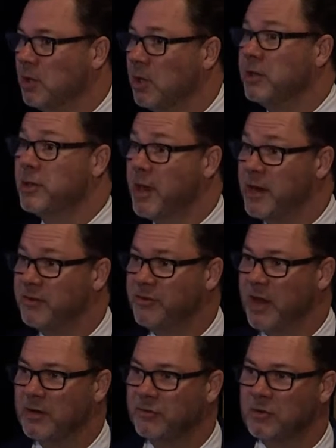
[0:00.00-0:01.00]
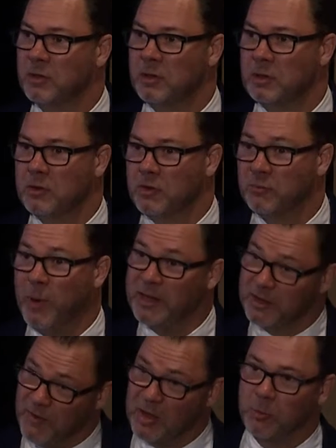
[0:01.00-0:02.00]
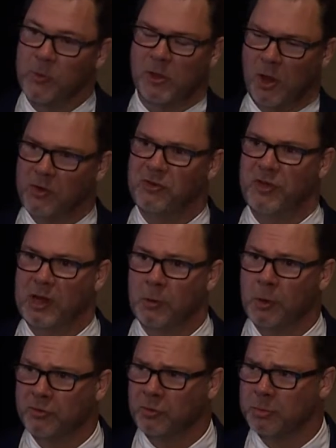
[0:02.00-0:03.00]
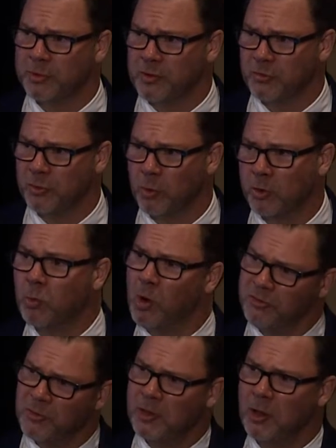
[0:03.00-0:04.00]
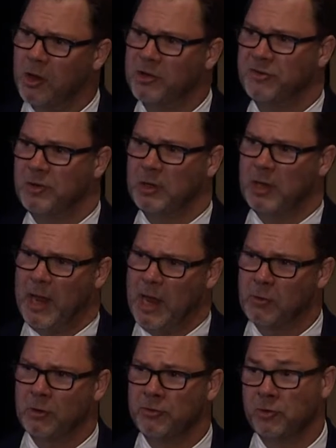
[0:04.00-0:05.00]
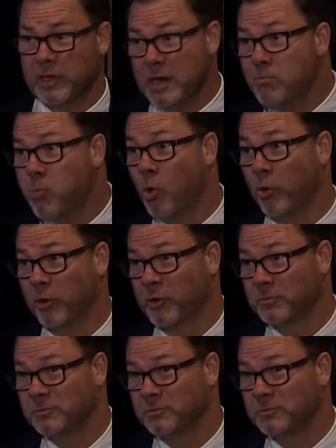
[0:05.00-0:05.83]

in the United States. Despite the fact that we're the largest agricultural producer in the world, we're also the largest agricultural importer.